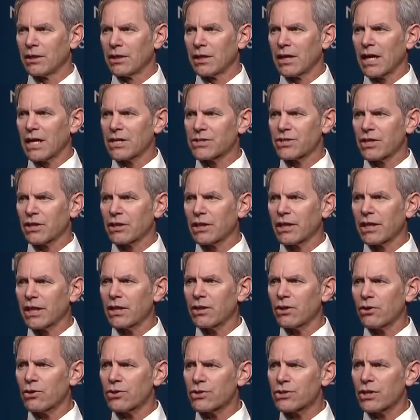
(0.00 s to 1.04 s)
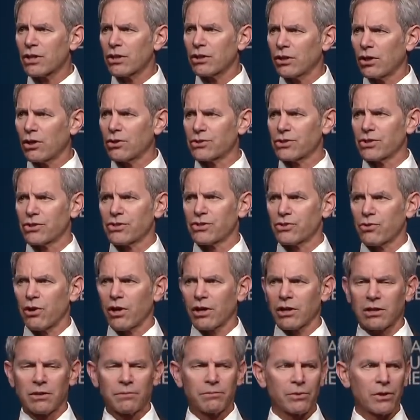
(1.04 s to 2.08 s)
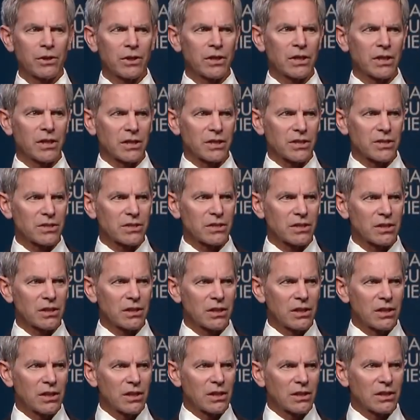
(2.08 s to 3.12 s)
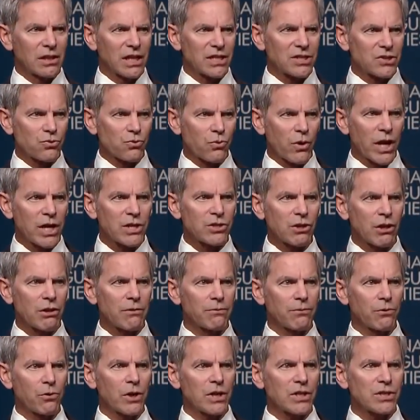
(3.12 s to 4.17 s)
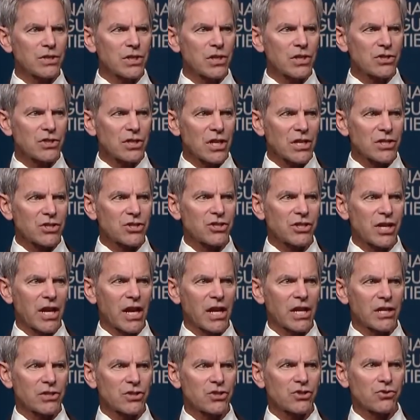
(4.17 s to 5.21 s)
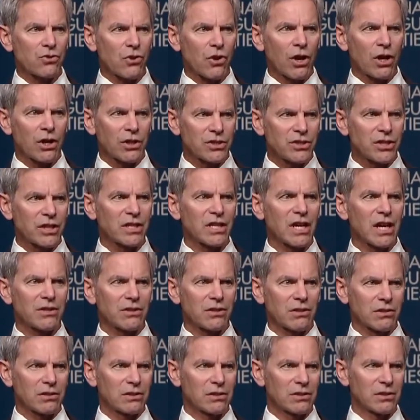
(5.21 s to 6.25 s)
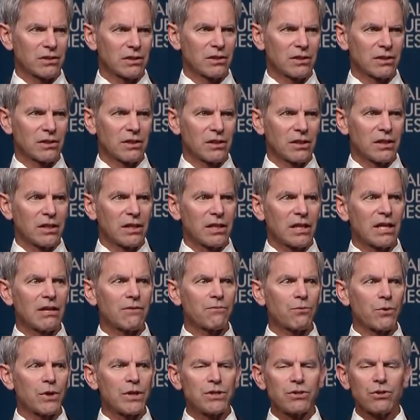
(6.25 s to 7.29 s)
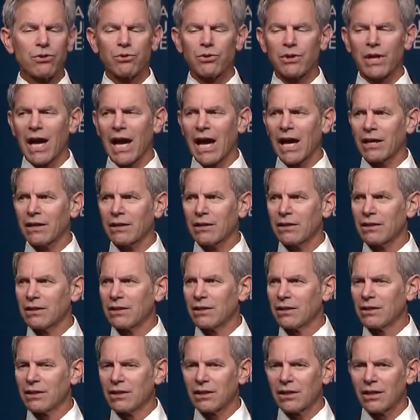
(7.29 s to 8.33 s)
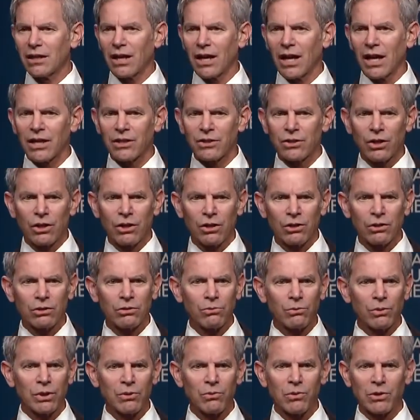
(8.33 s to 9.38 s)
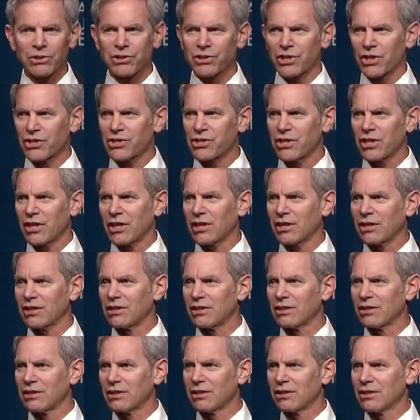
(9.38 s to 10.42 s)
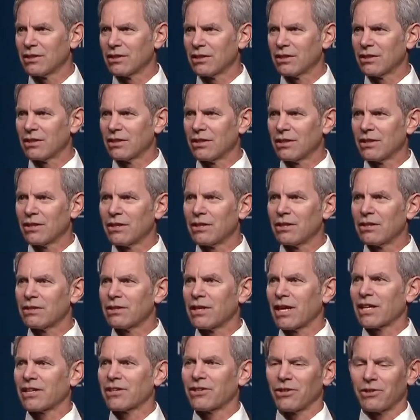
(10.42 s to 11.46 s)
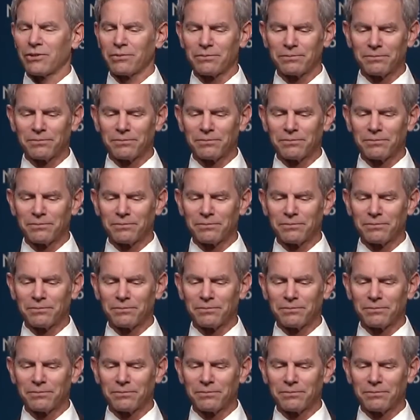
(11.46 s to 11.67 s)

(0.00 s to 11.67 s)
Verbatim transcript: As the leaders closest to our communities, let's raise our voices and stand strong together. If we do that, I know we will succeed. Thank you.